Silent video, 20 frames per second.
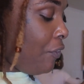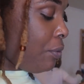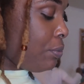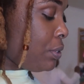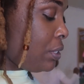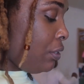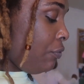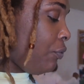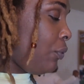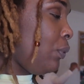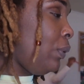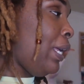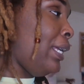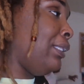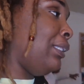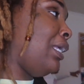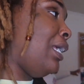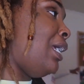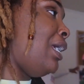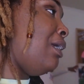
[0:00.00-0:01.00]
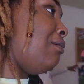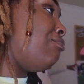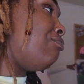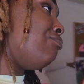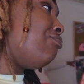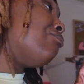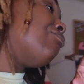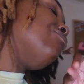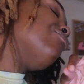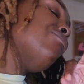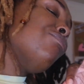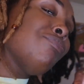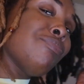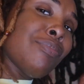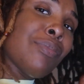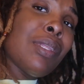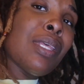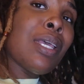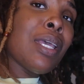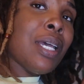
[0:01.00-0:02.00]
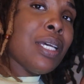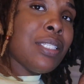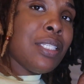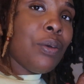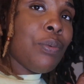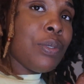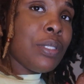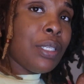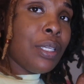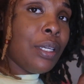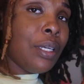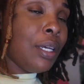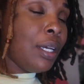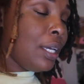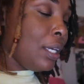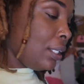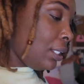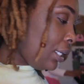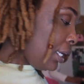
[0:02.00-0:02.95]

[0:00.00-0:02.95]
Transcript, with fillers: up seafood like that because it was good.